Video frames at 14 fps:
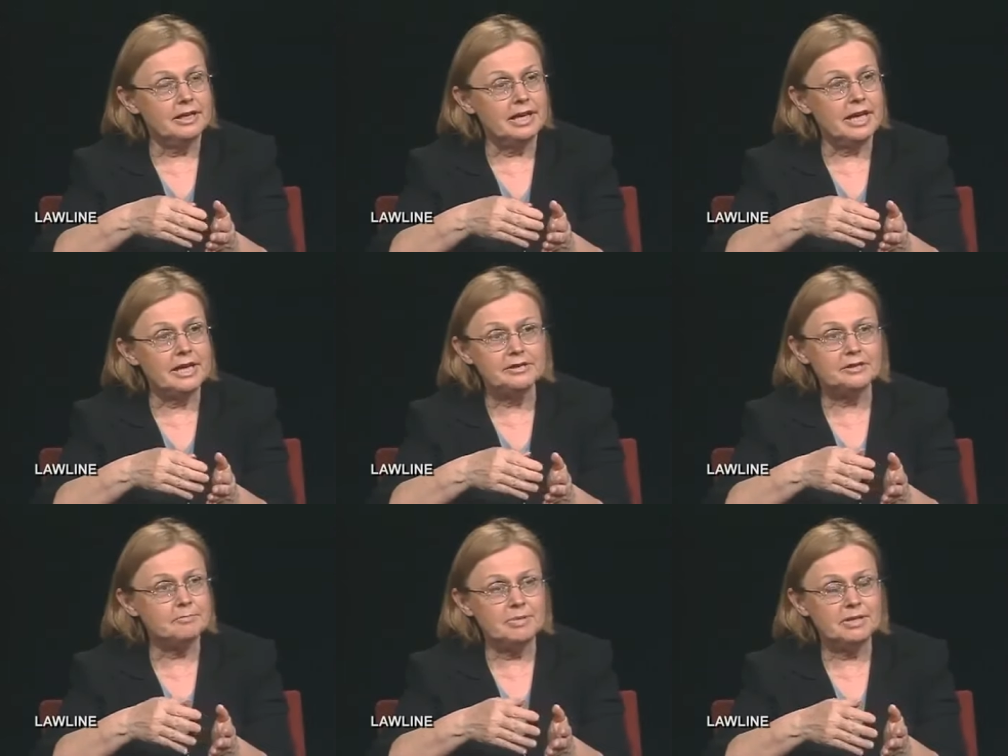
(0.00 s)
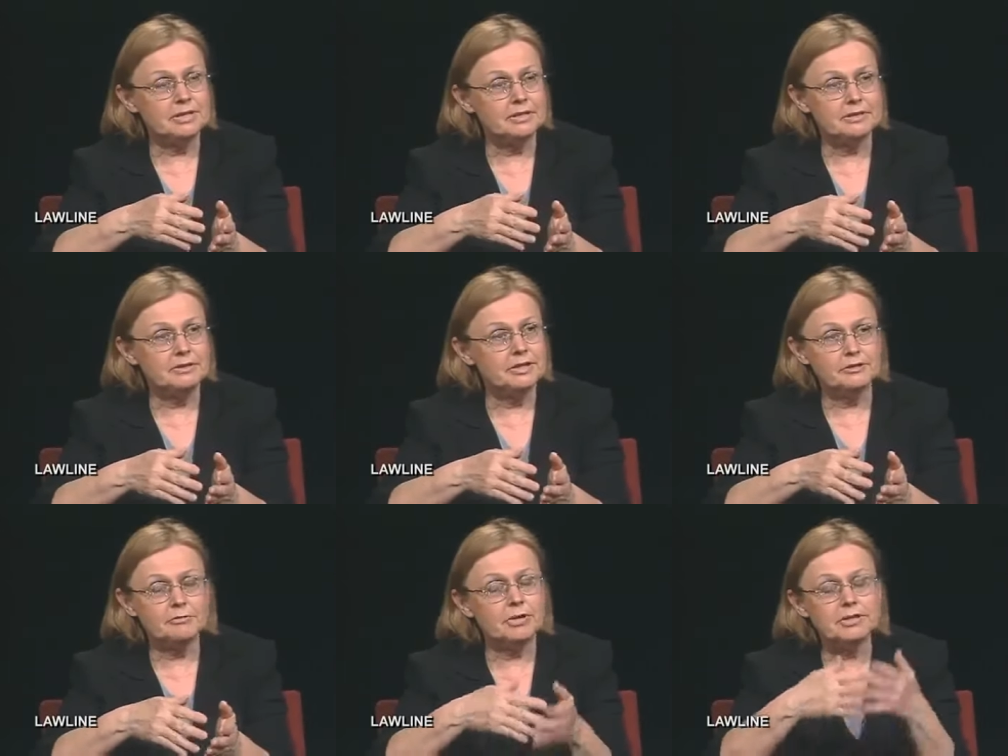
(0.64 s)
it hasn't been,
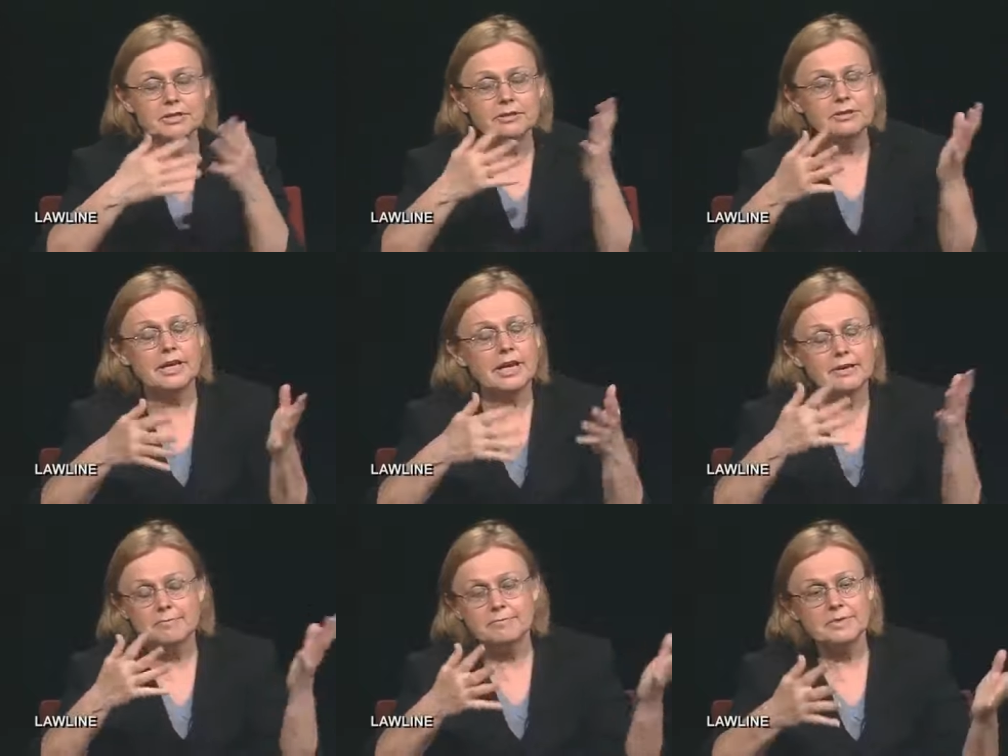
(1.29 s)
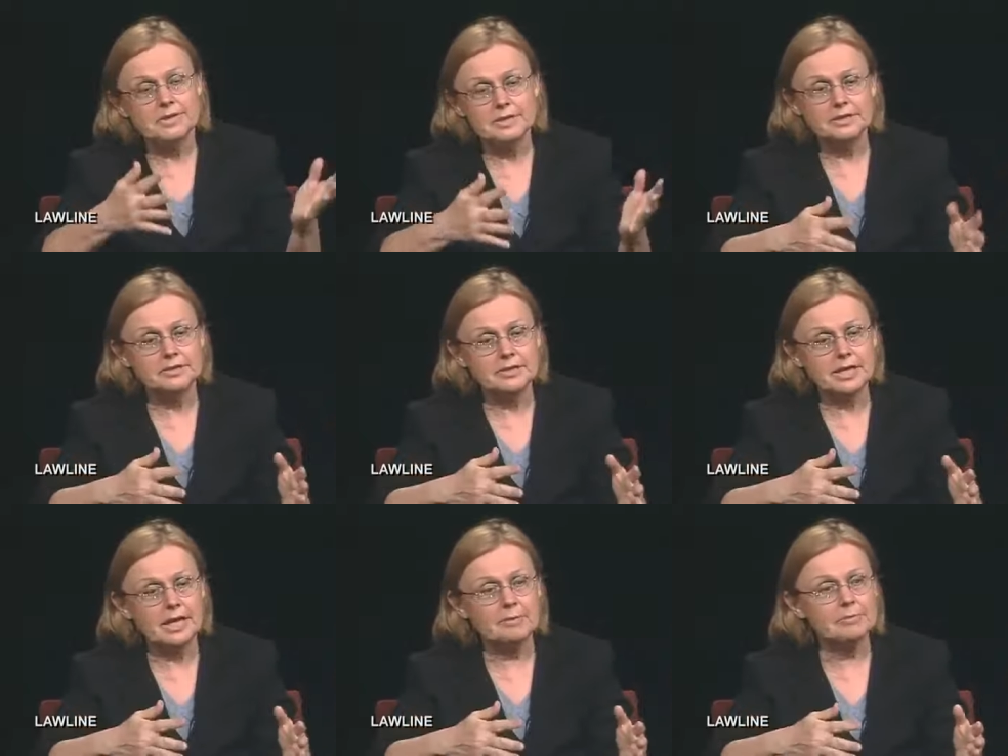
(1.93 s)
these criteria haven't been
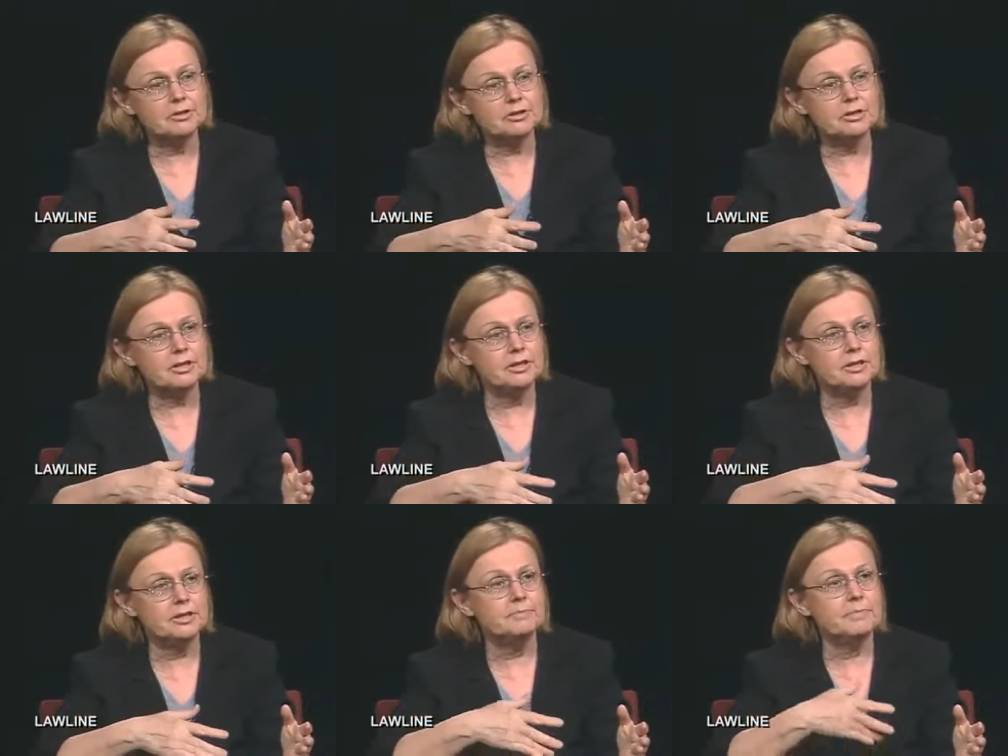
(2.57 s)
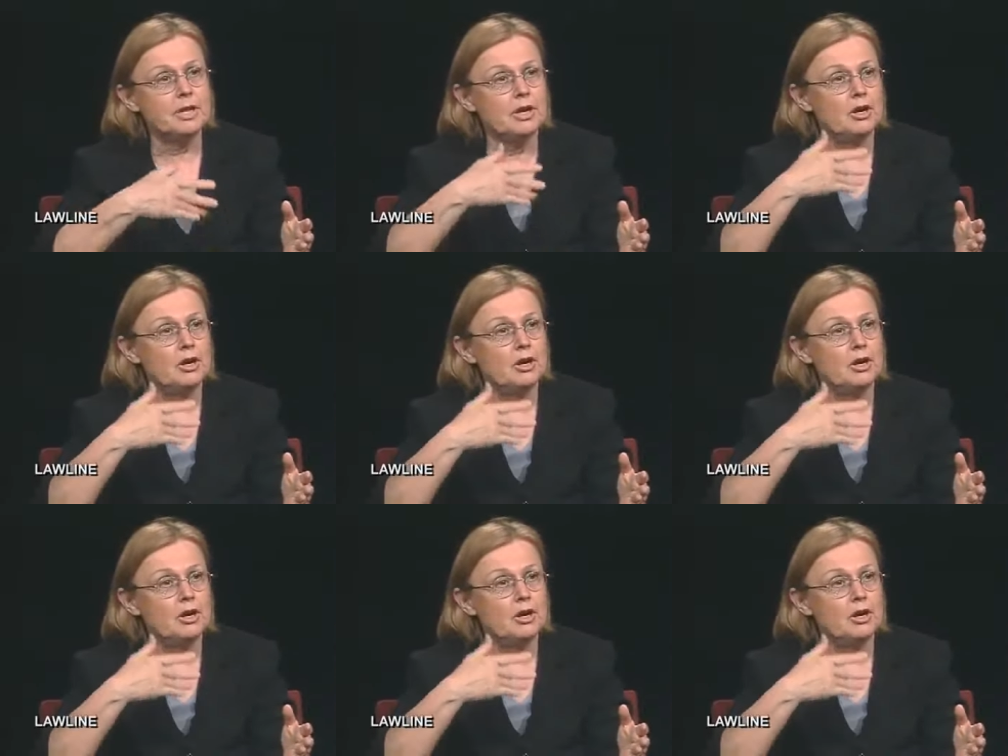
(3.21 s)
established in a